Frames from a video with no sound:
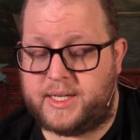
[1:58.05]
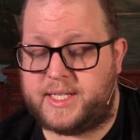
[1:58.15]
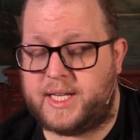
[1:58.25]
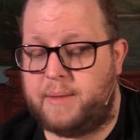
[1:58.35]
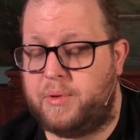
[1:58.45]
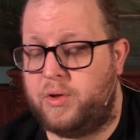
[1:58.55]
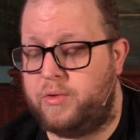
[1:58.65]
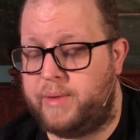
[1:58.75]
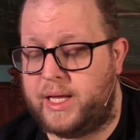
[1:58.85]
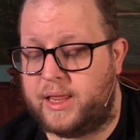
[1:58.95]
disciple
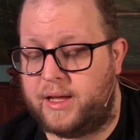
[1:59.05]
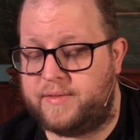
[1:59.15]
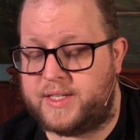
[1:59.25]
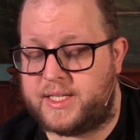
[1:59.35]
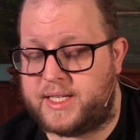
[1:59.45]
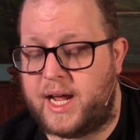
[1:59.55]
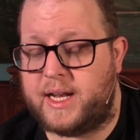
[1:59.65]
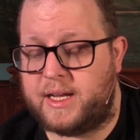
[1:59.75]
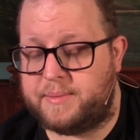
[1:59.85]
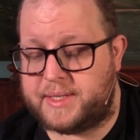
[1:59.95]
whom he loved
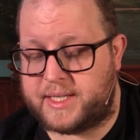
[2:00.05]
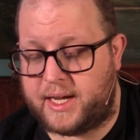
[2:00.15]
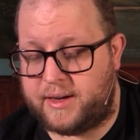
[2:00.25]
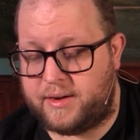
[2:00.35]
standing beside